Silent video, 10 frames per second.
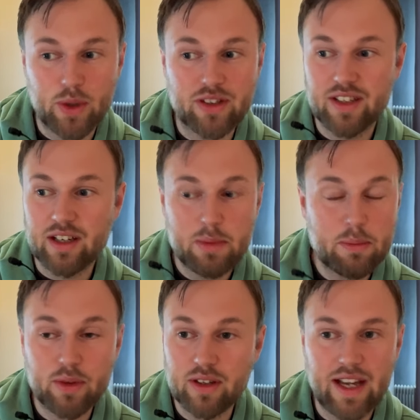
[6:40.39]
What could other
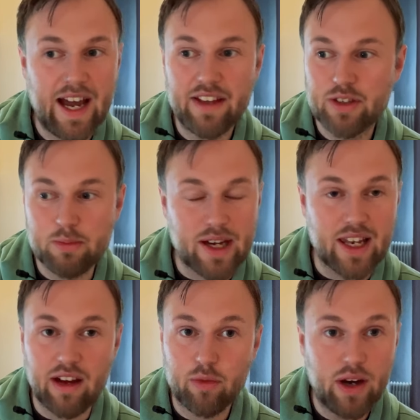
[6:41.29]
people add to my life?